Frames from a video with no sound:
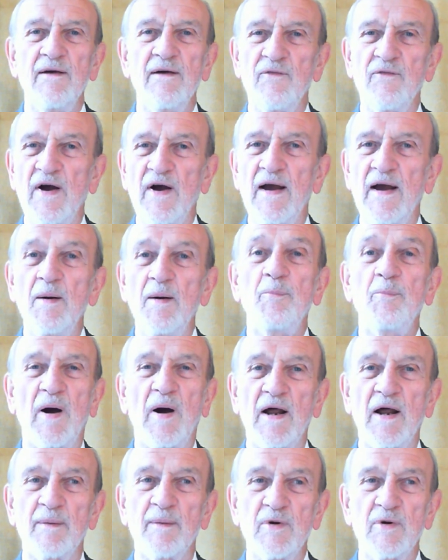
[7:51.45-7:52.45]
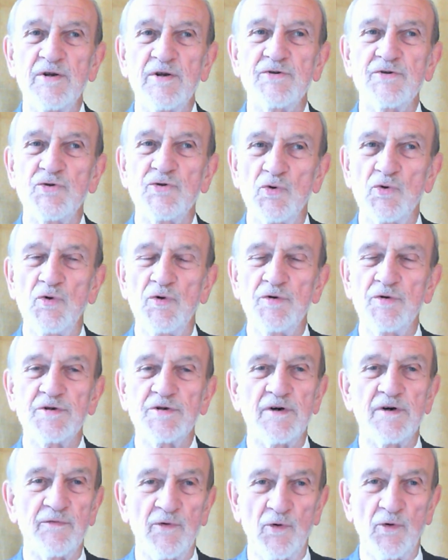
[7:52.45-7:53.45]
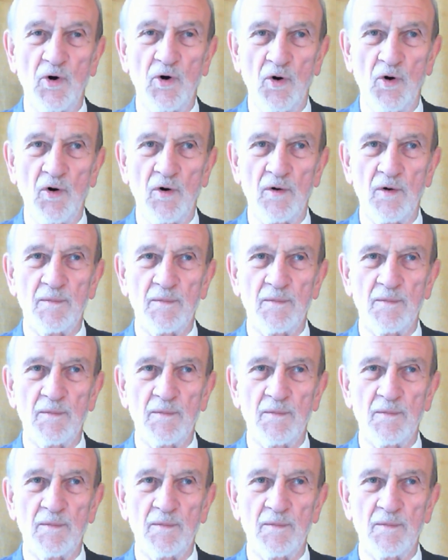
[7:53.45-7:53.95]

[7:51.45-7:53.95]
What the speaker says: by Parliament's rules of law.